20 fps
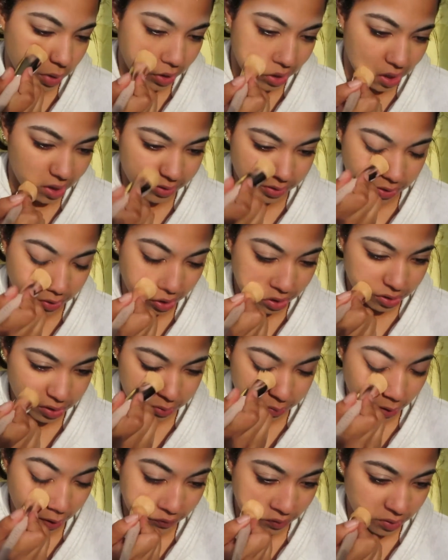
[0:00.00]
but as long
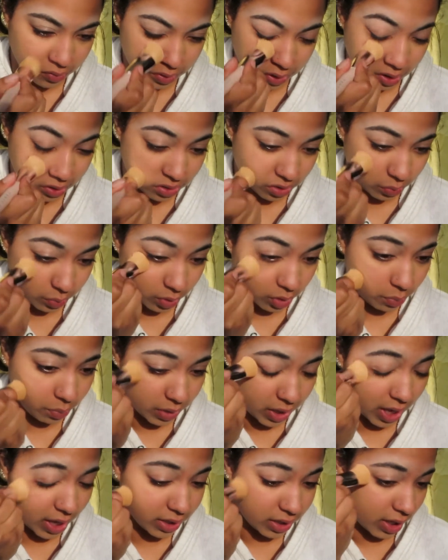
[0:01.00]
as my foundation will
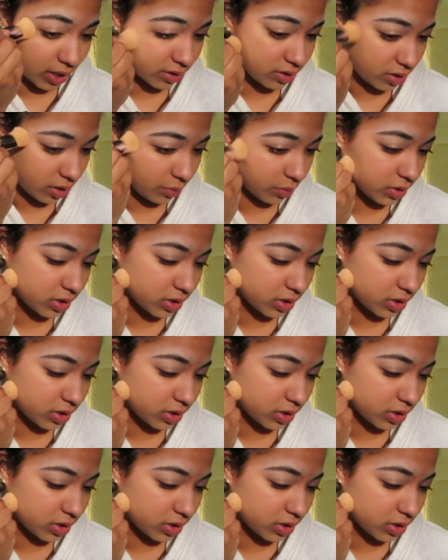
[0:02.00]
apply nicely